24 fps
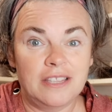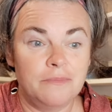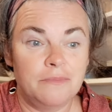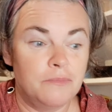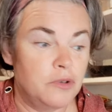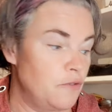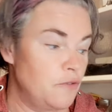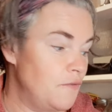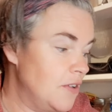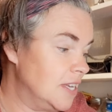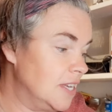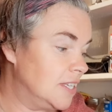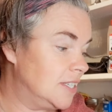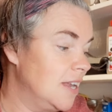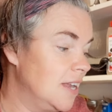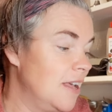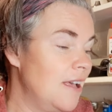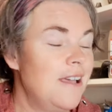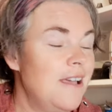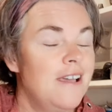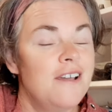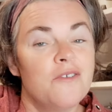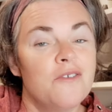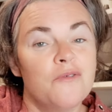to the
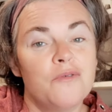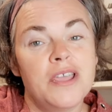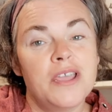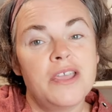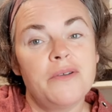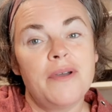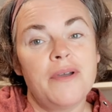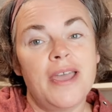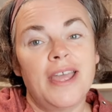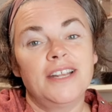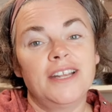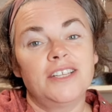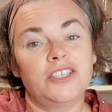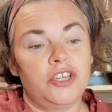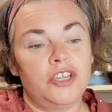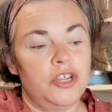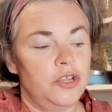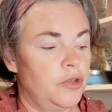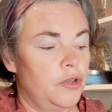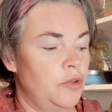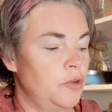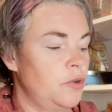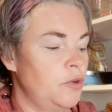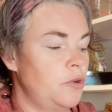movies. We went
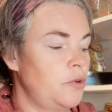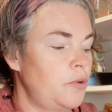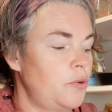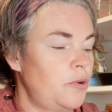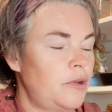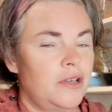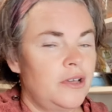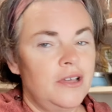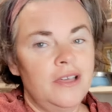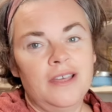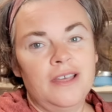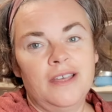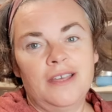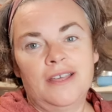to